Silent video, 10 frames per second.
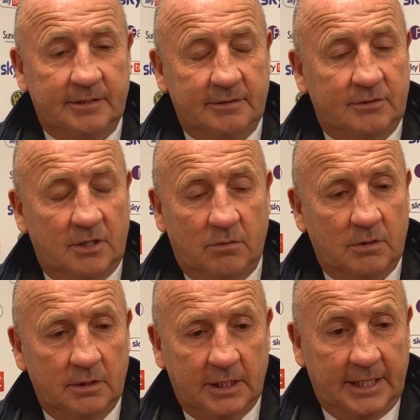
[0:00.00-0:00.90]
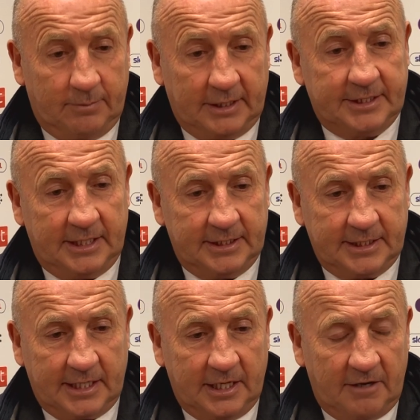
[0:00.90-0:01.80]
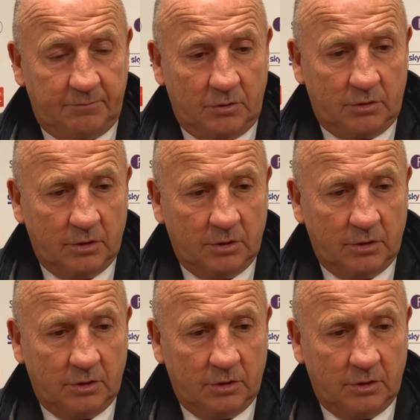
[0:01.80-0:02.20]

Certainly in the second half. But